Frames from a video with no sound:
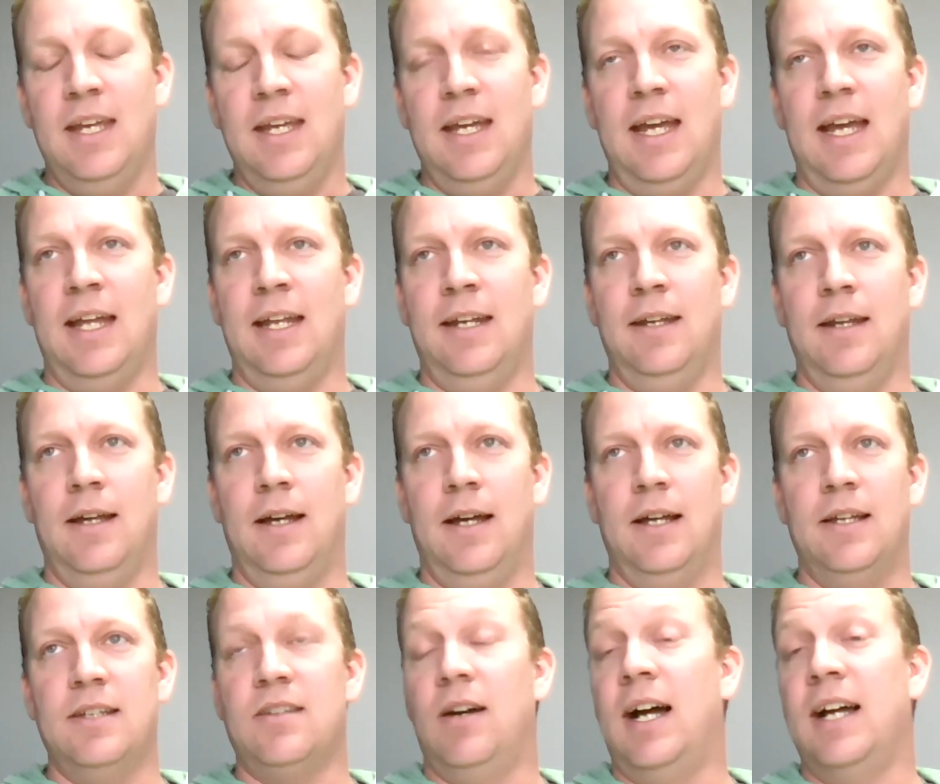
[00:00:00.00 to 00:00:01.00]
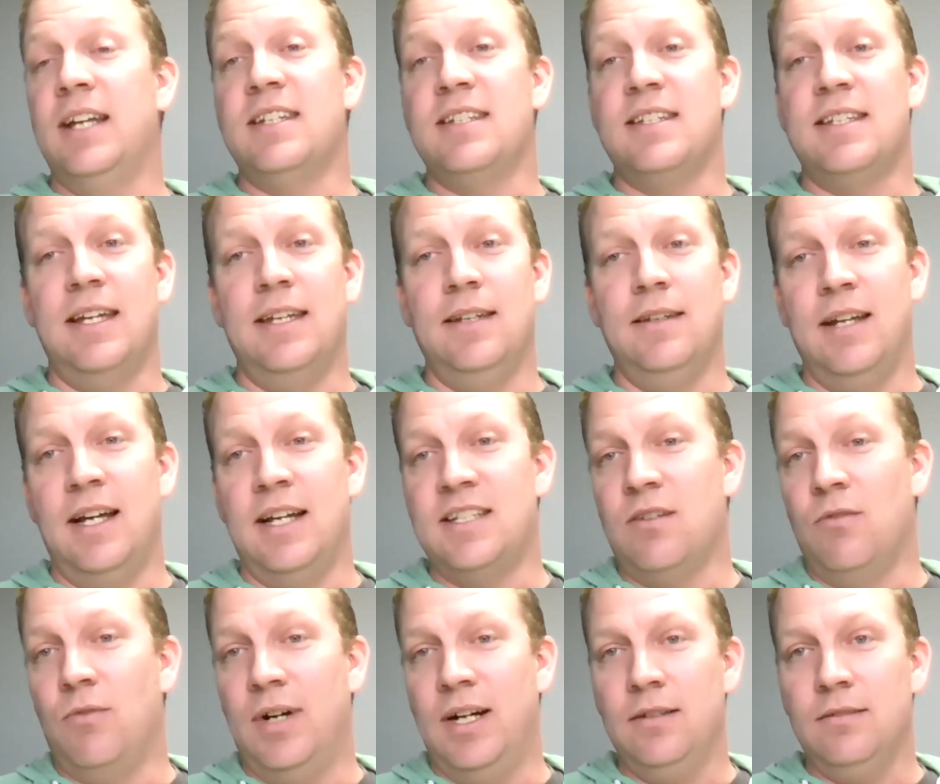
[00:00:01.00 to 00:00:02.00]
And so I said,
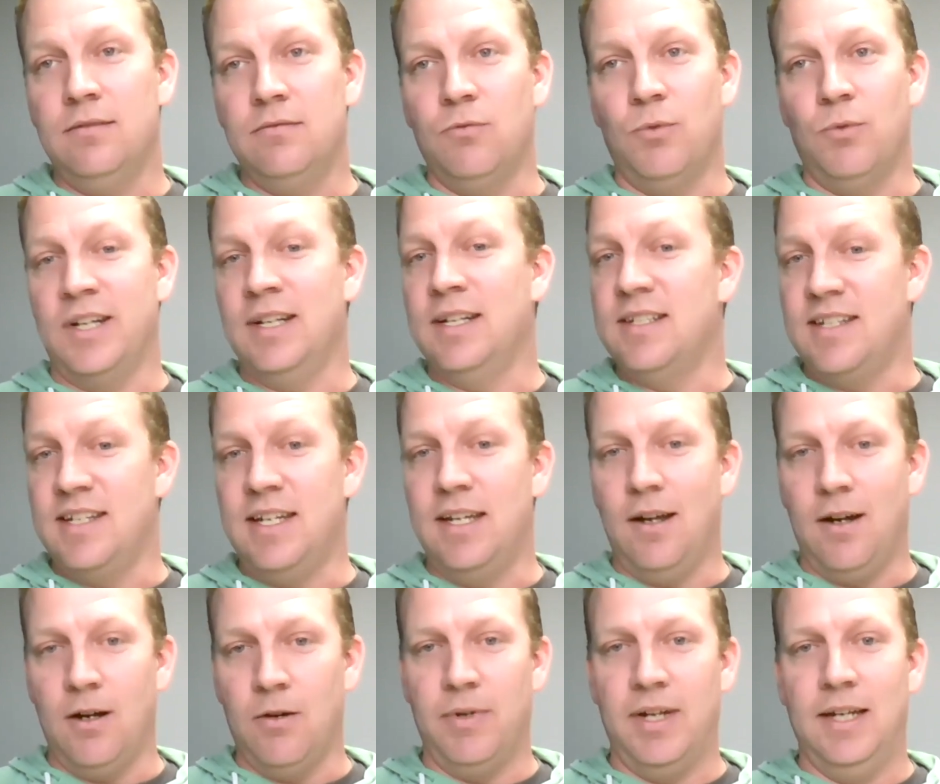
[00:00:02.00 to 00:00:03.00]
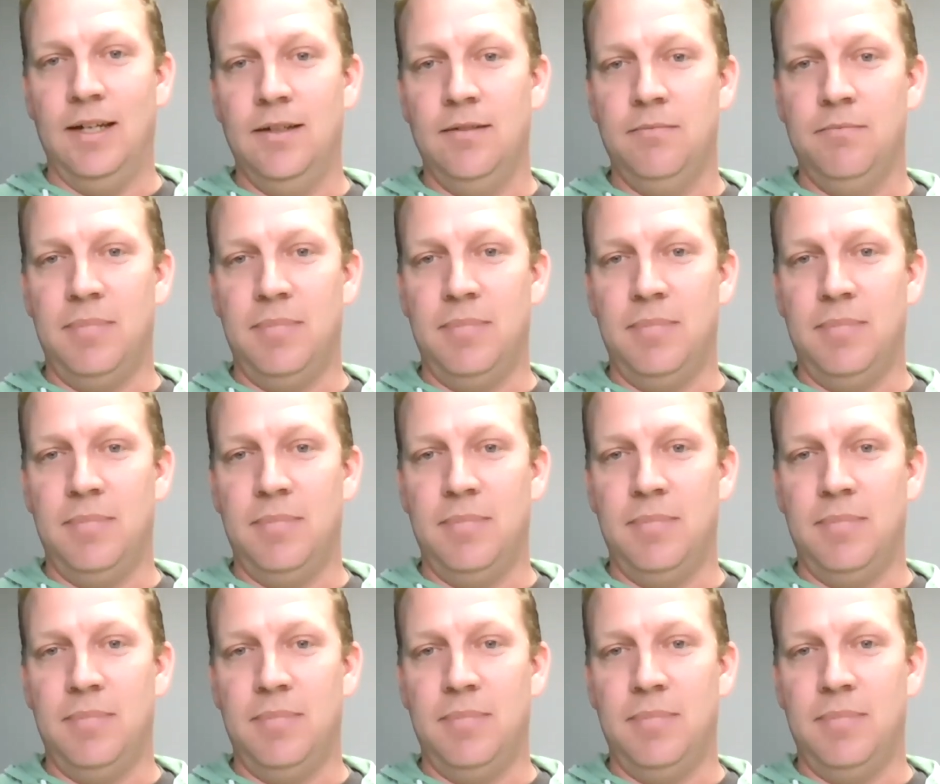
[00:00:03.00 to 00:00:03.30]
well, we're going to see, aren't we?